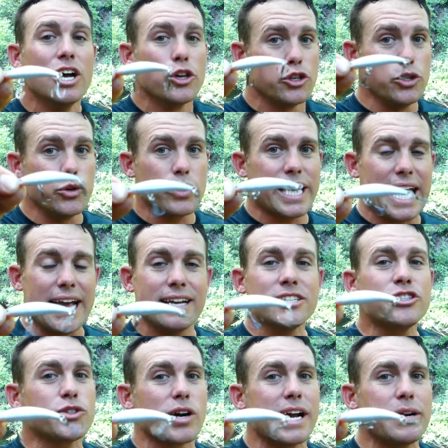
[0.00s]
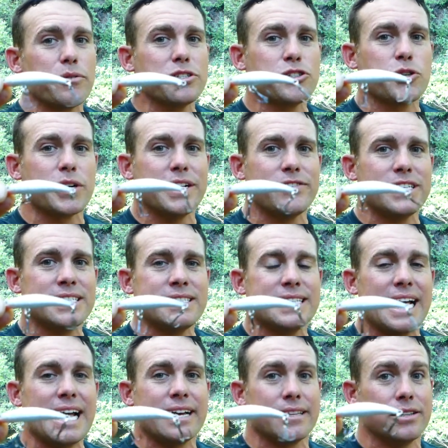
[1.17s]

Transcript: You can straight retrieve this thing,